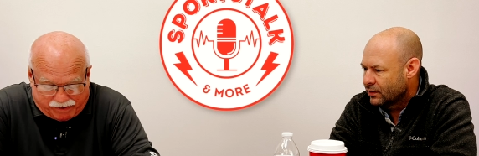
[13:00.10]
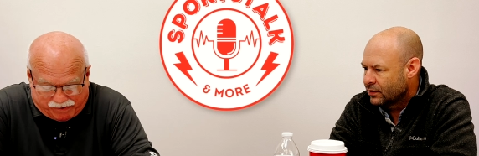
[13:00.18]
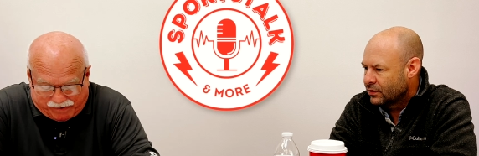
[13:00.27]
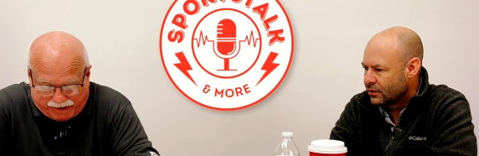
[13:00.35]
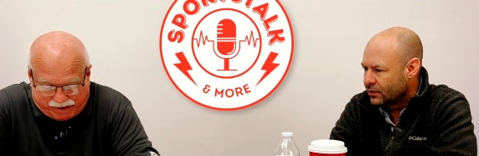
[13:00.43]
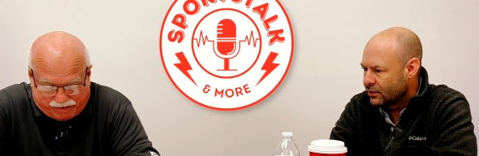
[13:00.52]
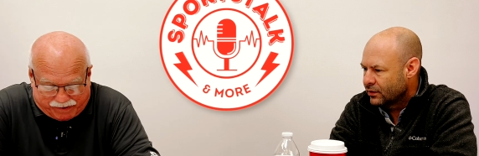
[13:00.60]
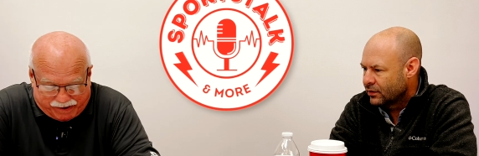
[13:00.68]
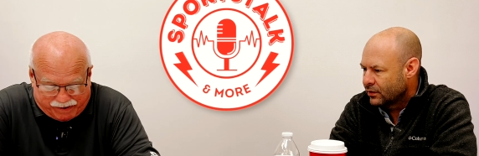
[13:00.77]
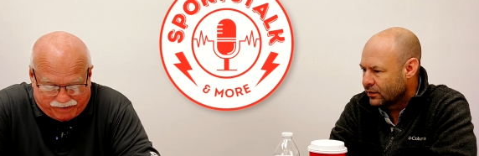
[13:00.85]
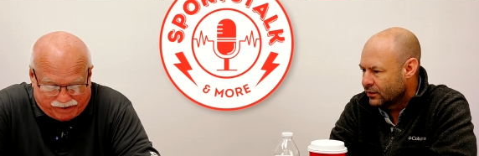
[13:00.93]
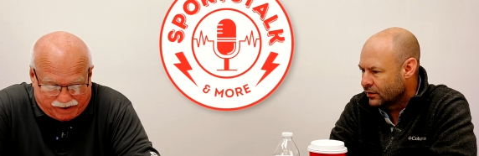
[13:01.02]
Speaker 1: in the
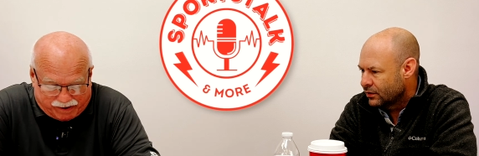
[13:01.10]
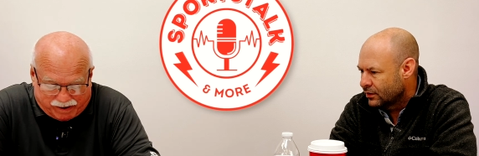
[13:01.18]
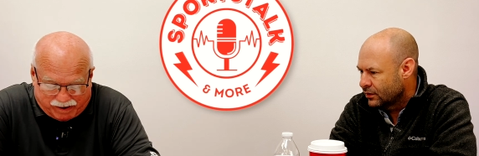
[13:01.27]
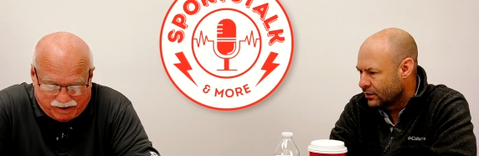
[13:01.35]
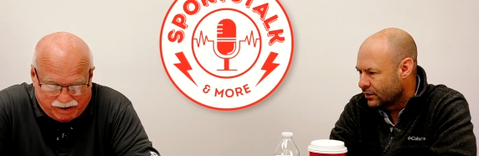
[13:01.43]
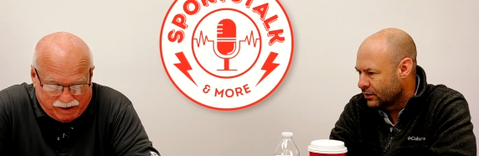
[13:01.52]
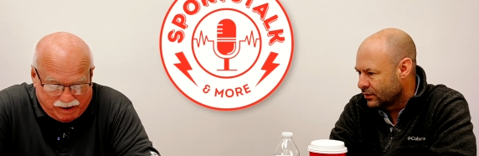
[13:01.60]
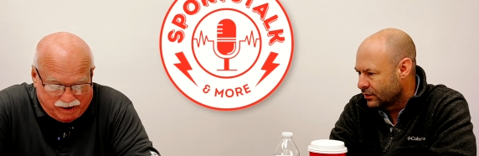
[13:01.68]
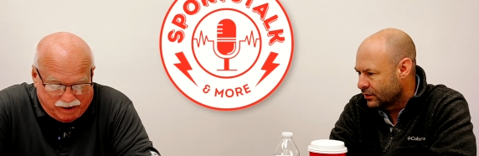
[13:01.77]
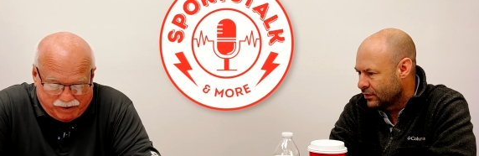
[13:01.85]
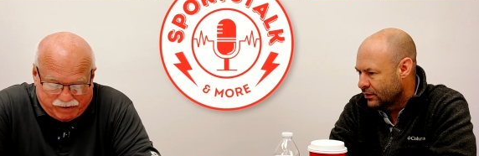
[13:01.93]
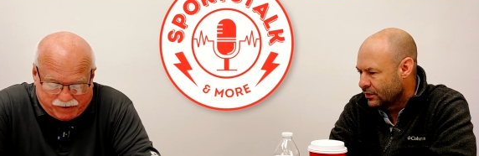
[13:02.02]
60s and uh,
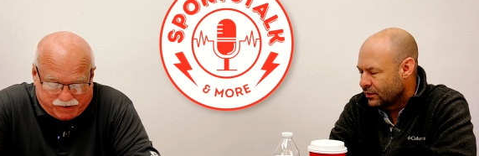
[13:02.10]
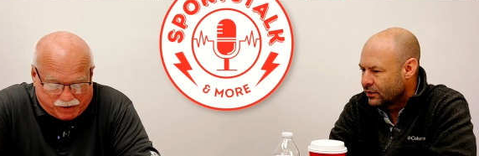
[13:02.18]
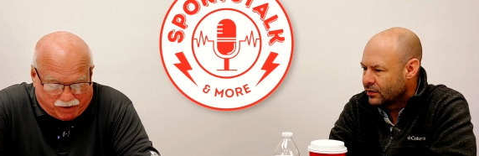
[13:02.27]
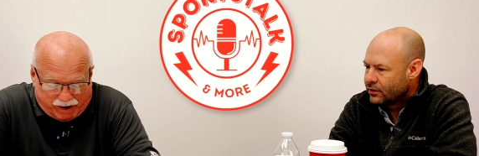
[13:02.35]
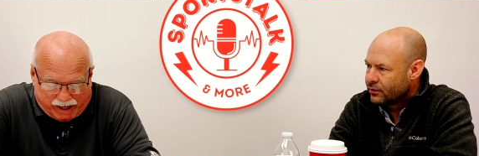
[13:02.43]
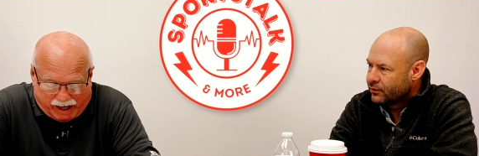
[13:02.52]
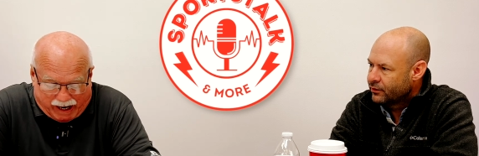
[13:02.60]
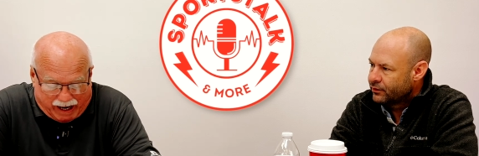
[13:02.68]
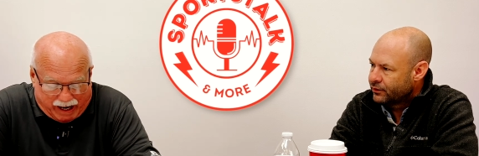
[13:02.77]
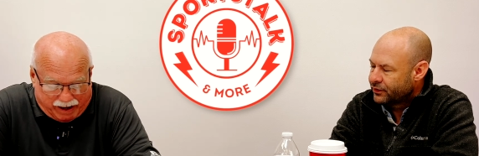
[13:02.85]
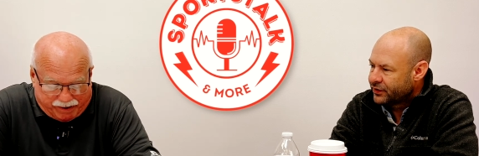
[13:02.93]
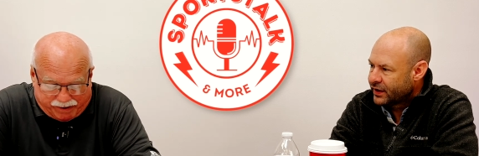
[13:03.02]
just a great
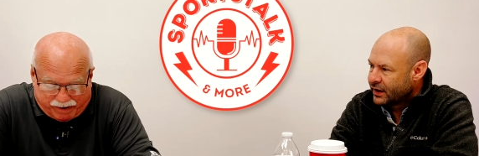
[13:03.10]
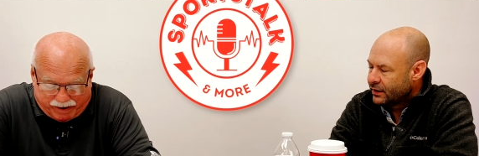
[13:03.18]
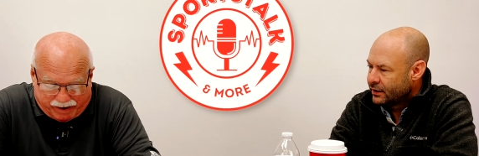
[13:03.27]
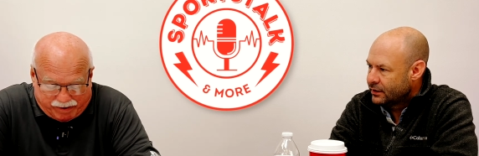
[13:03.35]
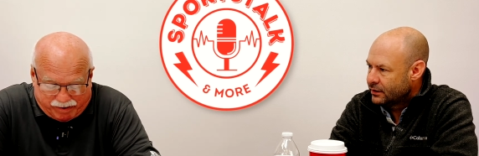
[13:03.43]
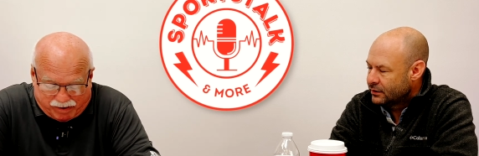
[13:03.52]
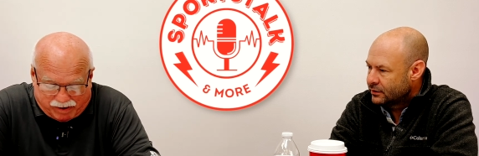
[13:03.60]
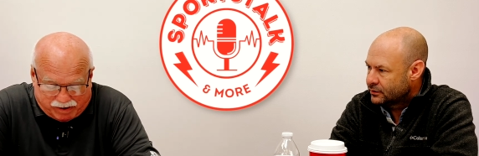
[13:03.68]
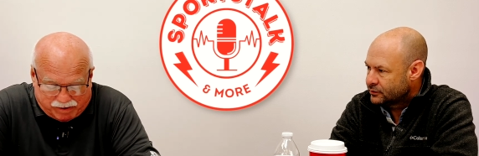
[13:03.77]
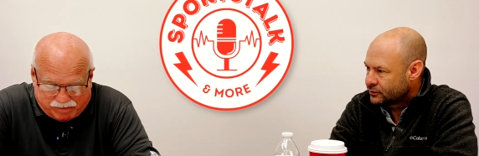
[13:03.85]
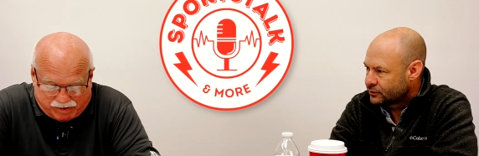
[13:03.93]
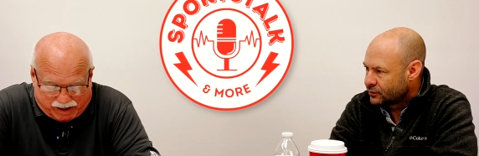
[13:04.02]
guy and, and uh,
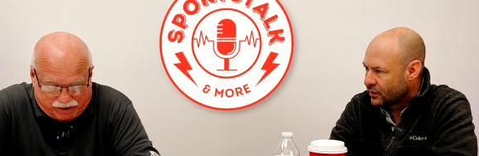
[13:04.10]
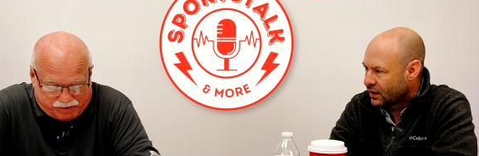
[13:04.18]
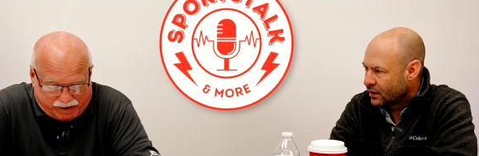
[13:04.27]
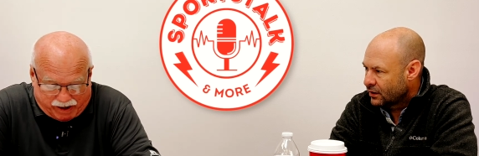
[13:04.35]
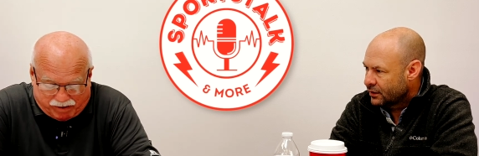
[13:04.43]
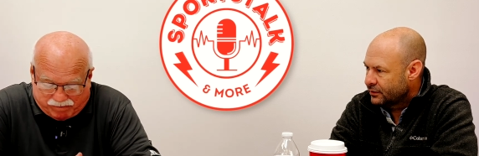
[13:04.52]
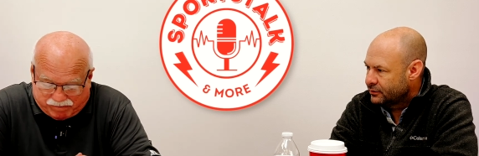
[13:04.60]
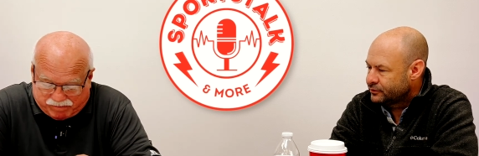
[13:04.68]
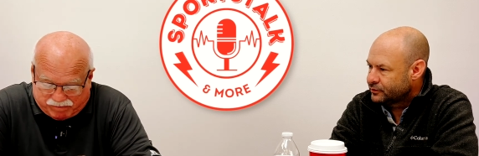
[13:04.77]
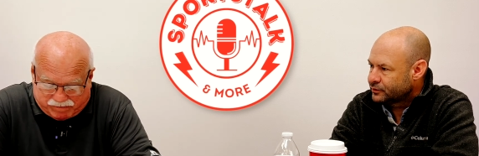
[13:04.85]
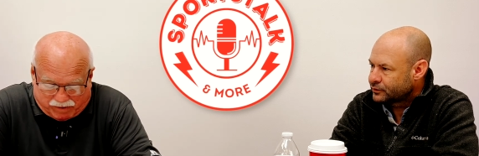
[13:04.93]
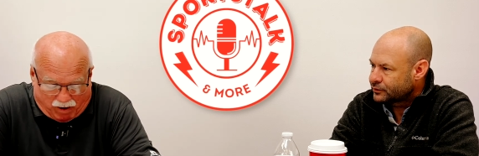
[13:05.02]
like I say,
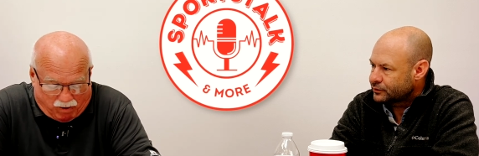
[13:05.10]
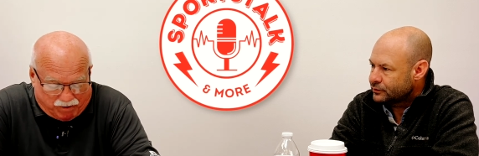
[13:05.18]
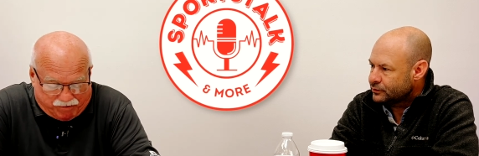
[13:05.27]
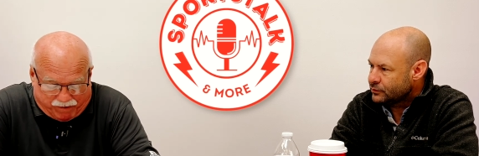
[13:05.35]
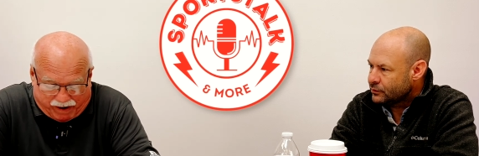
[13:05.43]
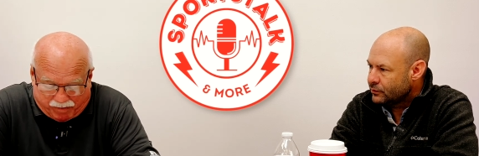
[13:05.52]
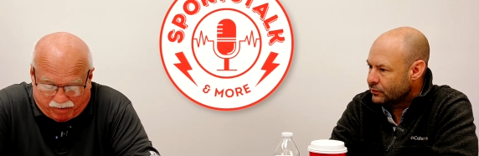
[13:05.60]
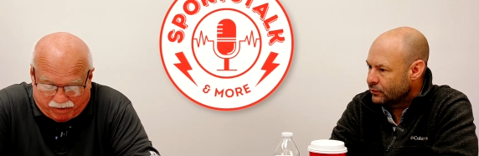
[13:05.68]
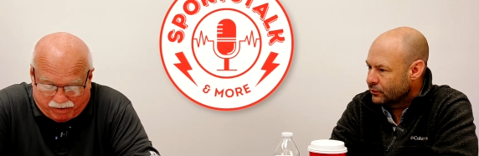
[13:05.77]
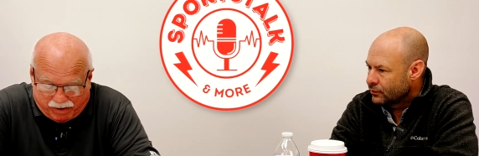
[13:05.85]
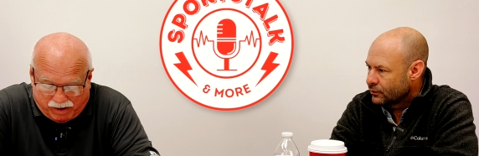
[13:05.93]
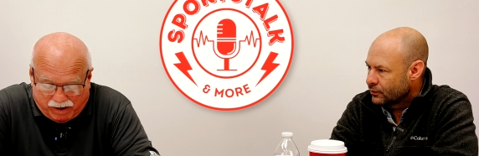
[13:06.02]
Hall of Famer.